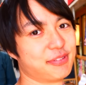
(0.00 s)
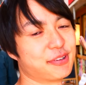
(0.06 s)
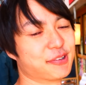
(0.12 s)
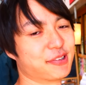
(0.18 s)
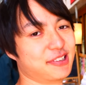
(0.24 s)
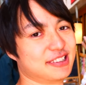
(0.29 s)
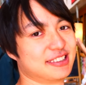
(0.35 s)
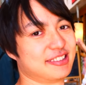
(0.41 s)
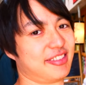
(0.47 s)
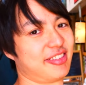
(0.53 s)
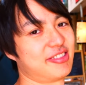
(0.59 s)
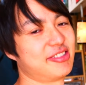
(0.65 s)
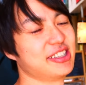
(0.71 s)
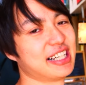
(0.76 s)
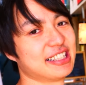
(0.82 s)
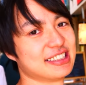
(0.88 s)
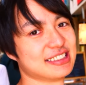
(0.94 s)
for
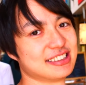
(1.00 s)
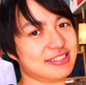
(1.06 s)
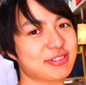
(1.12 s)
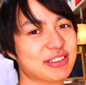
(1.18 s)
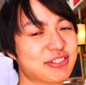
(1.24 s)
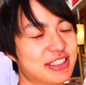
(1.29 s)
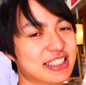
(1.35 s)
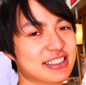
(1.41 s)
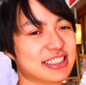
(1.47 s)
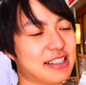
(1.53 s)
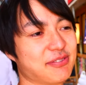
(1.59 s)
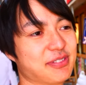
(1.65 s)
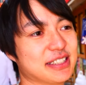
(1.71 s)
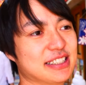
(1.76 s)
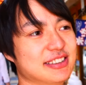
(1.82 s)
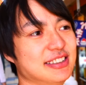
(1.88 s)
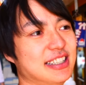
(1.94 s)
350
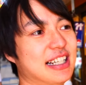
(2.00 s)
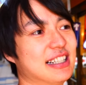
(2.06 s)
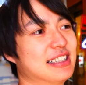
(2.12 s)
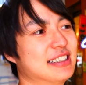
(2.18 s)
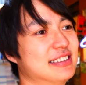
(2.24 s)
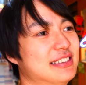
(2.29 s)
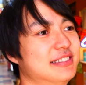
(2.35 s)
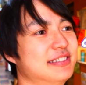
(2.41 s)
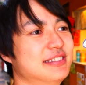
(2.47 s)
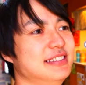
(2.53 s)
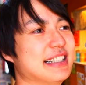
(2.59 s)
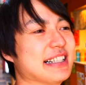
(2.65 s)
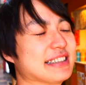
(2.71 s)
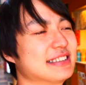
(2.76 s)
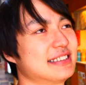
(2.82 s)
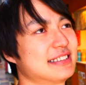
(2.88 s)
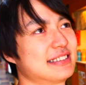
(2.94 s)
Japanese yen.
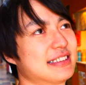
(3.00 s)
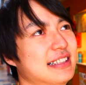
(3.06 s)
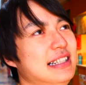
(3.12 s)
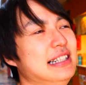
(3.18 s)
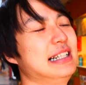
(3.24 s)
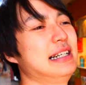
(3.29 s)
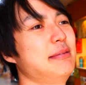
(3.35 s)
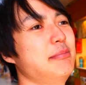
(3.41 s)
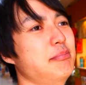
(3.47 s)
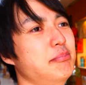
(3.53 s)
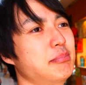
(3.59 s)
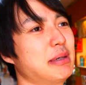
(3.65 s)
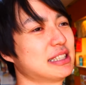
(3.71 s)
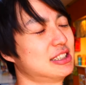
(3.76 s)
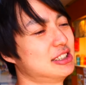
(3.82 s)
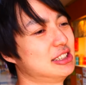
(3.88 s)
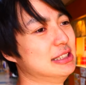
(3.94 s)
Yes,
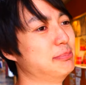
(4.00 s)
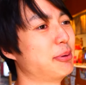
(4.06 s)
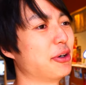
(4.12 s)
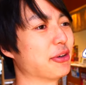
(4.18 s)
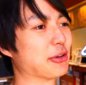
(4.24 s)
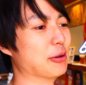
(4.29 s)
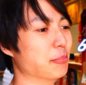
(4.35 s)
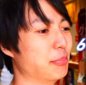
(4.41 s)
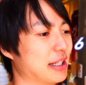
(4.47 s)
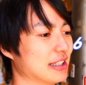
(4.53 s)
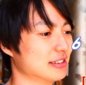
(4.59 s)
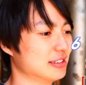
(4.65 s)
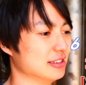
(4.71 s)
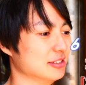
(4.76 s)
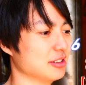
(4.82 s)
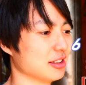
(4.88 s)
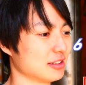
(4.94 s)
much cheaper compared
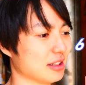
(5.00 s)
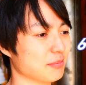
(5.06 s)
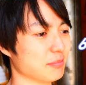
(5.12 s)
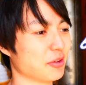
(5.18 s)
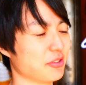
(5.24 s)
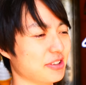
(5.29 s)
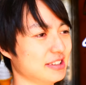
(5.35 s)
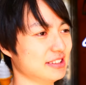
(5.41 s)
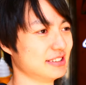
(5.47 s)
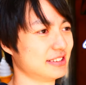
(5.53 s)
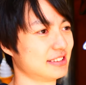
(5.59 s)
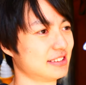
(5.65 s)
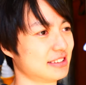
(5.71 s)
to Dotonbori.